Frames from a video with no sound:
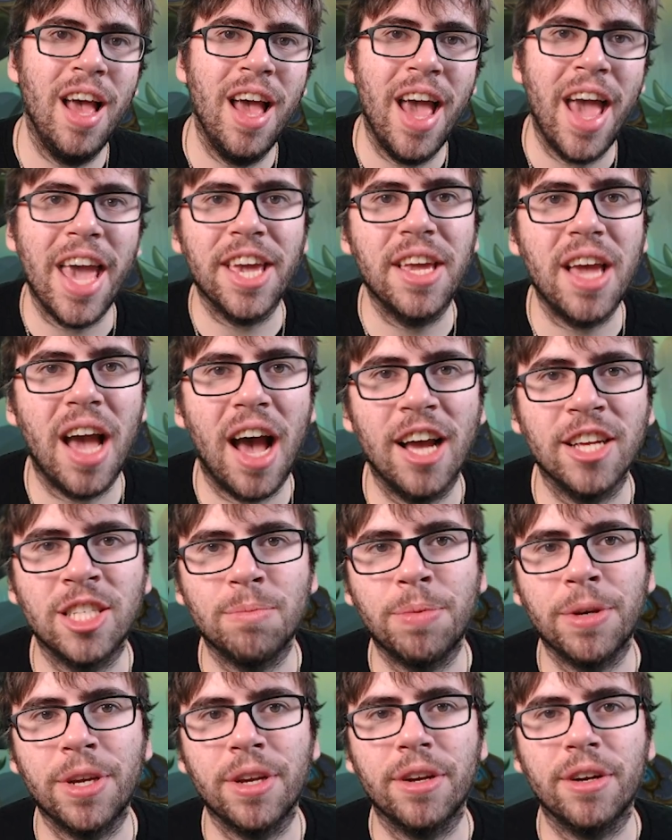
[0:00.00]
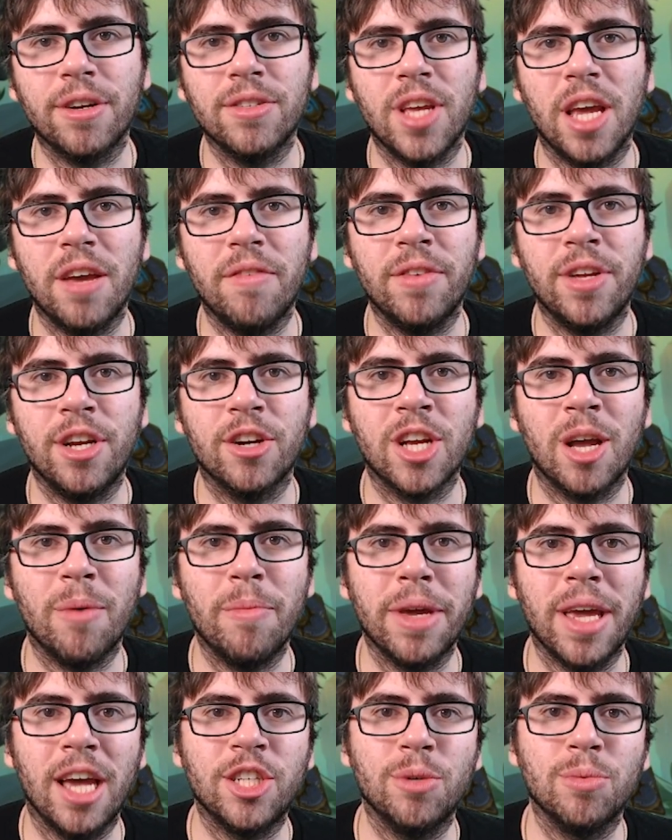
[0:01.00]
Hey guys, Superior Davey here,
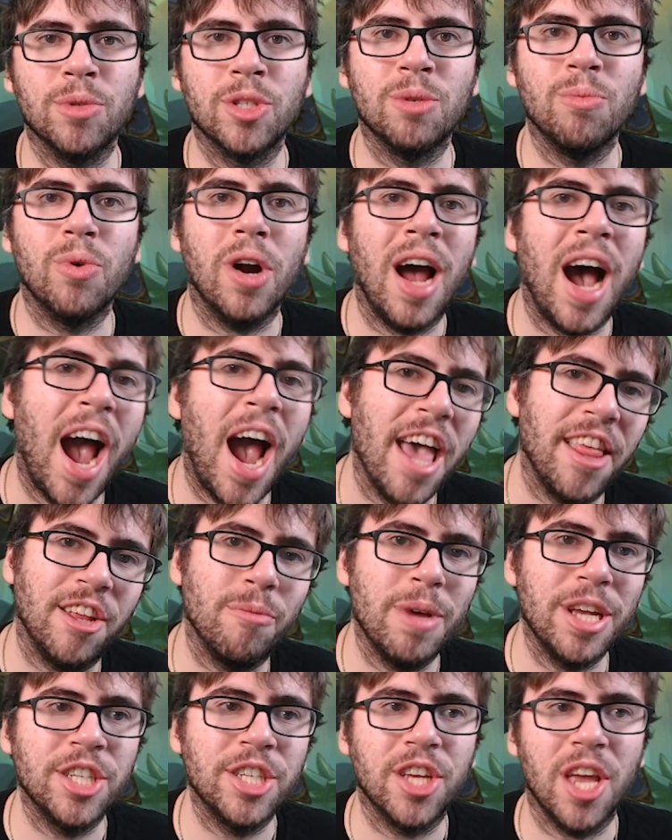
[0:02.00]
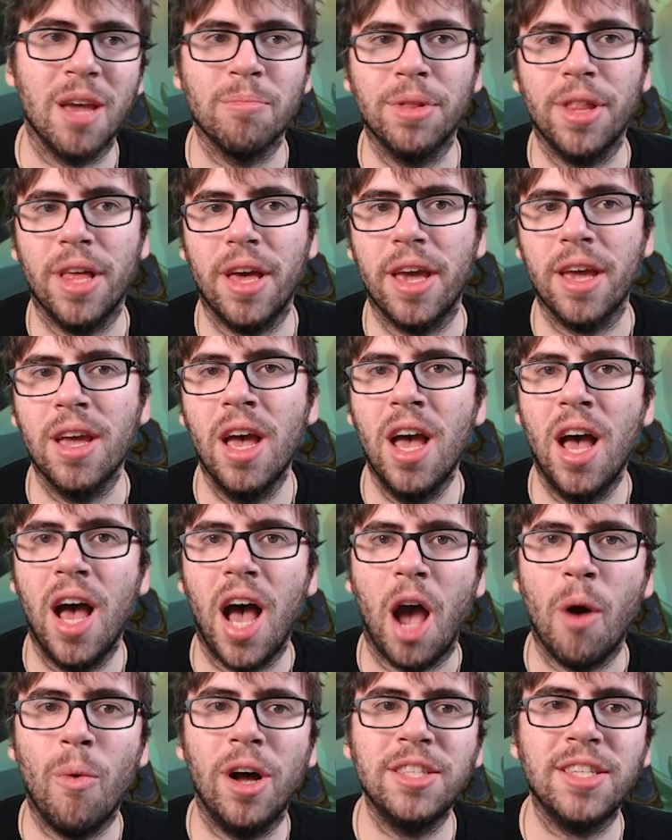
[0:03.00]
coming at you with some more Highlander Mage gameplay.
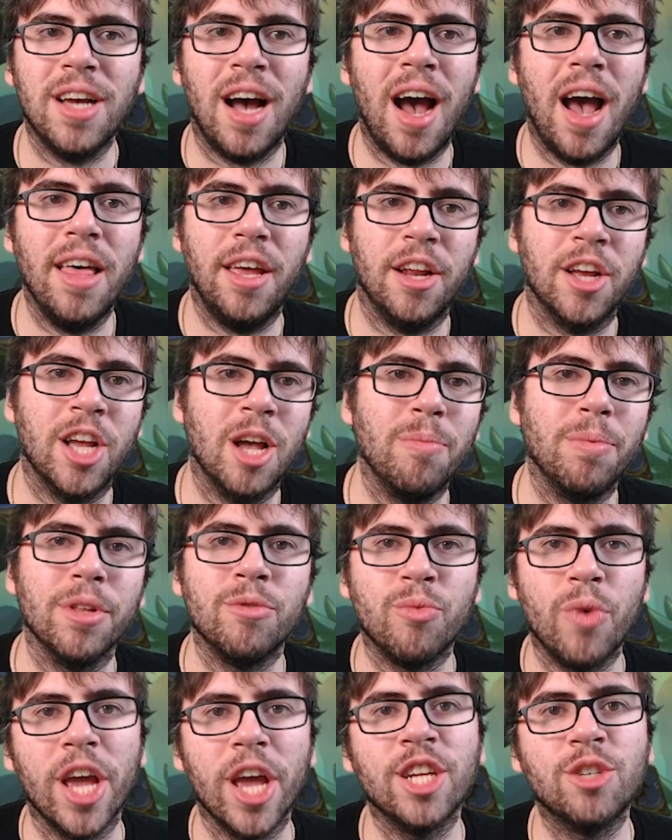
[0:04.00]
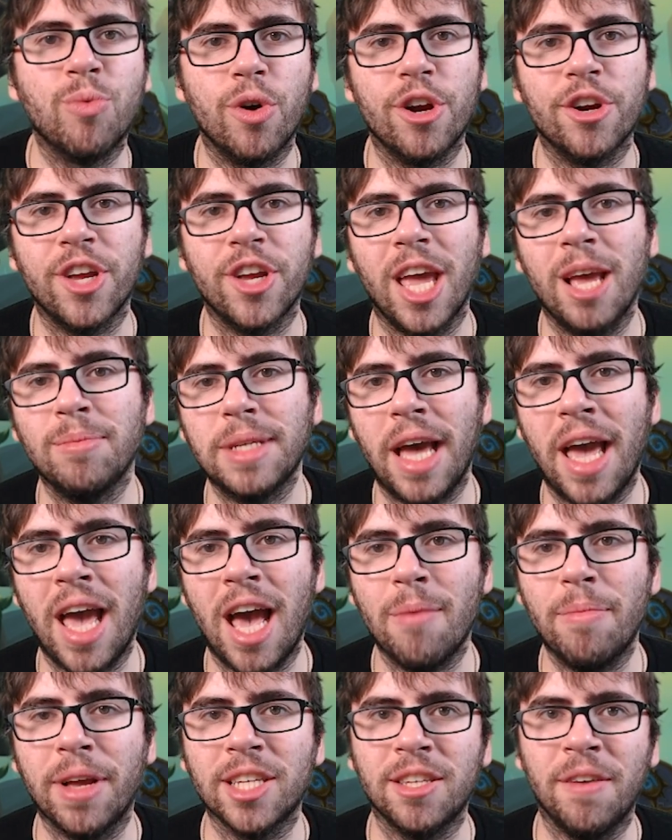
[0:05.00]
I want to highlight a couple Enrage Warrior games I
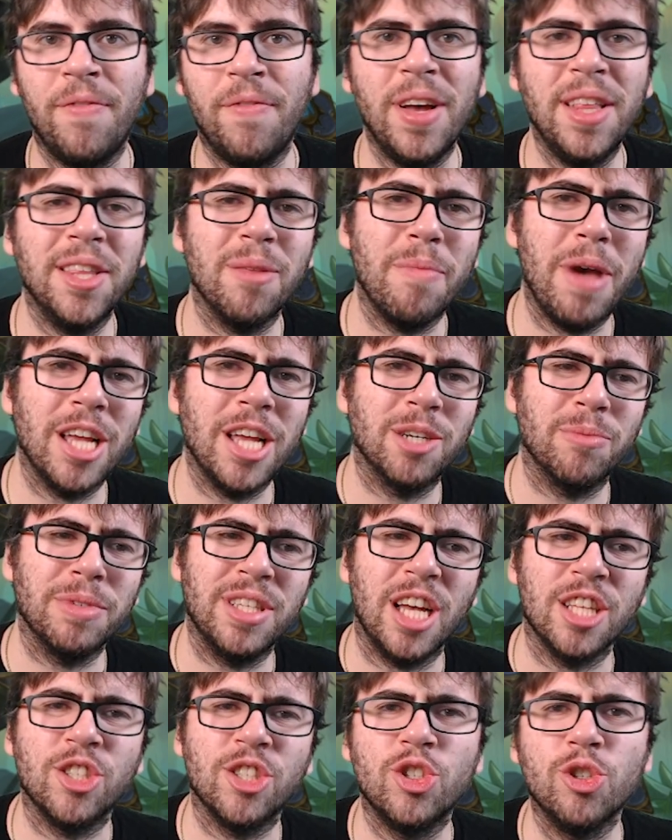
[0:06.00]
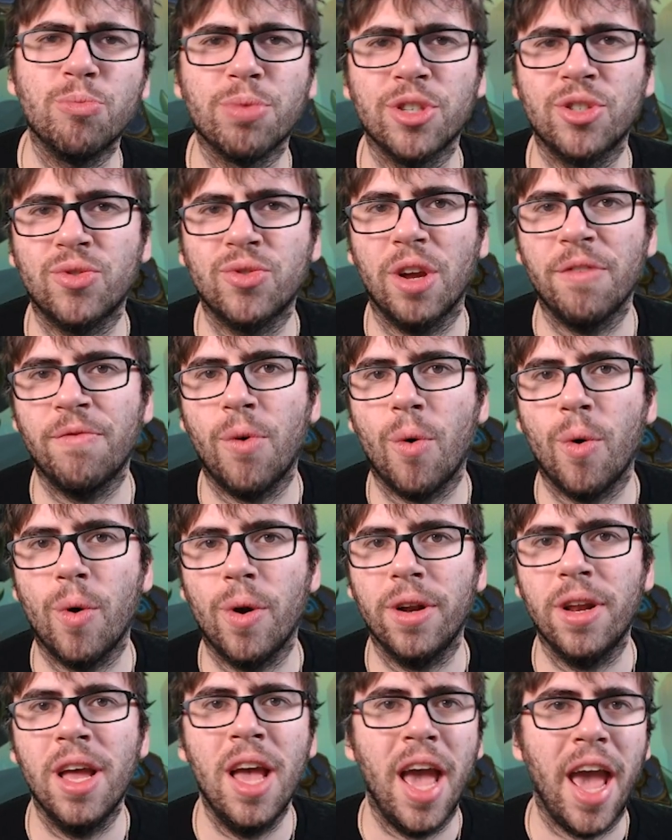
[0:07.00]
had because I find that the matchup is not super
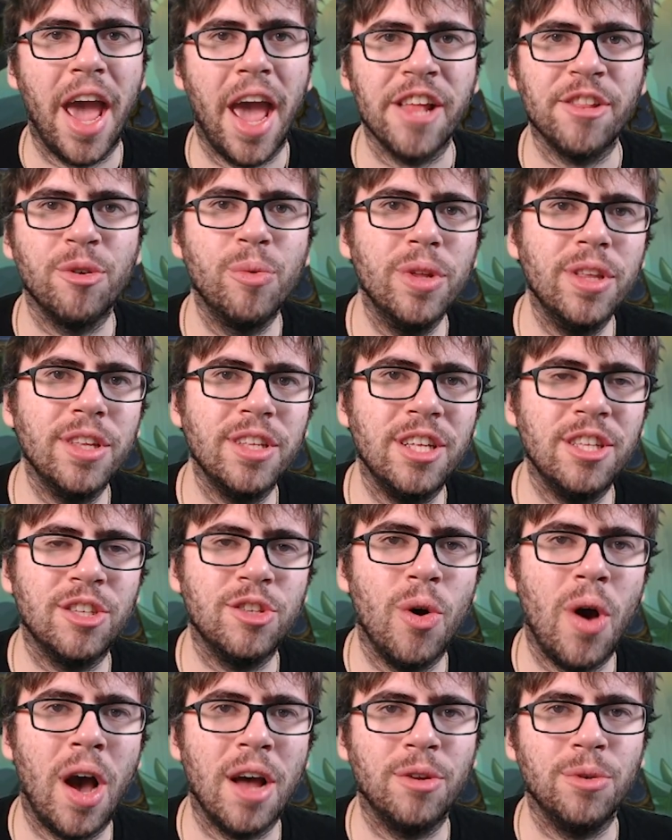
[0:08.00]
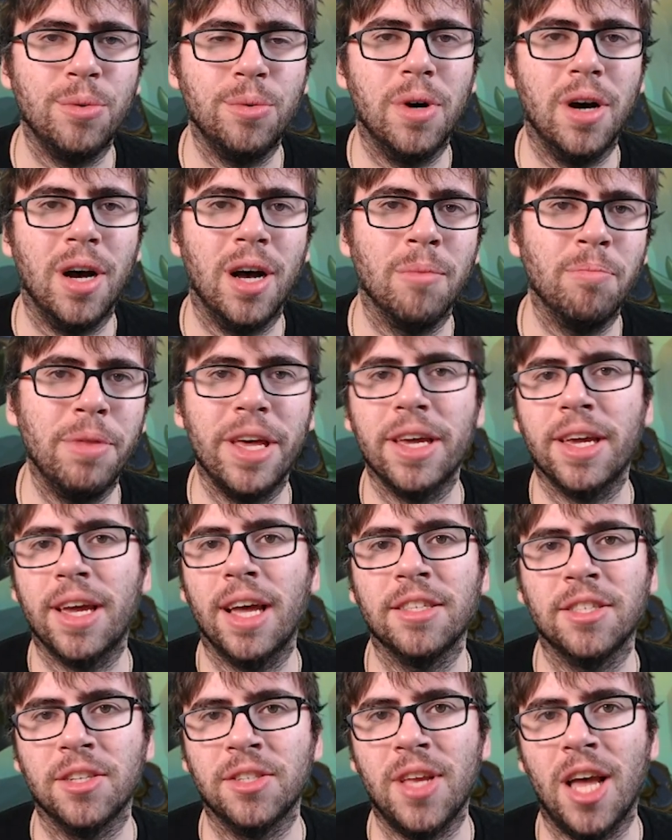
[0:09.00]
straightforward, and you really need to know how to play
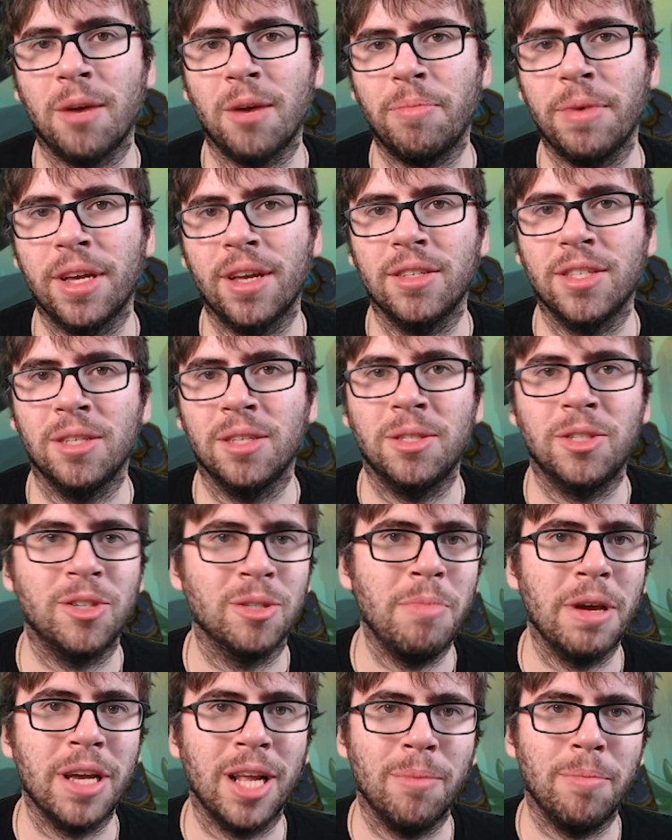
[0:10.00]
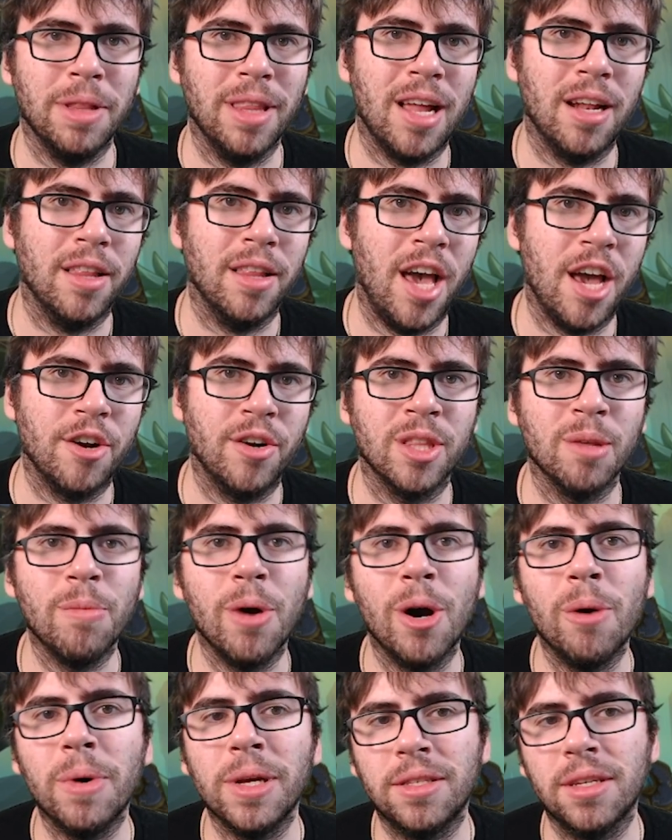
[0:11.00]
against this deck because it's just making up a lot of ladder at the
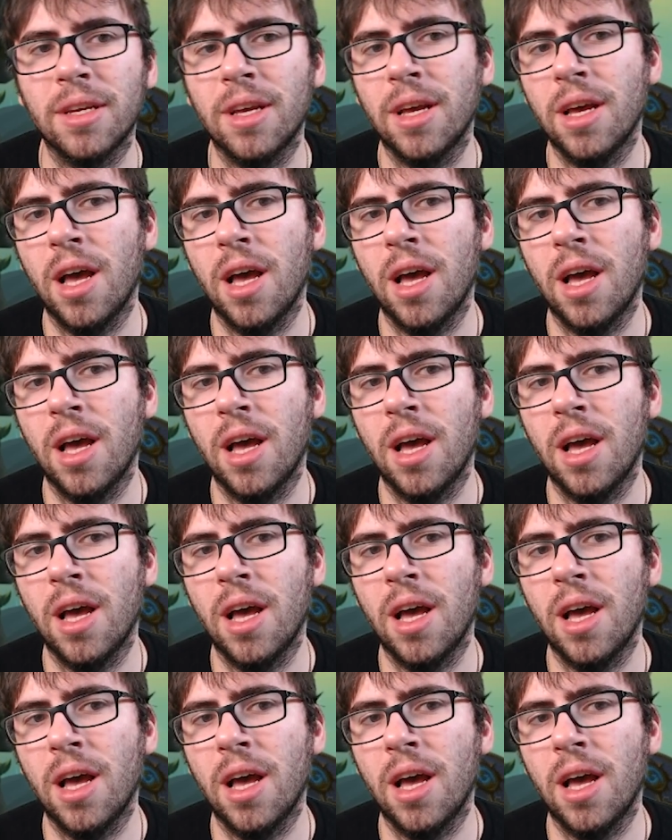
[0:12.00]
moment.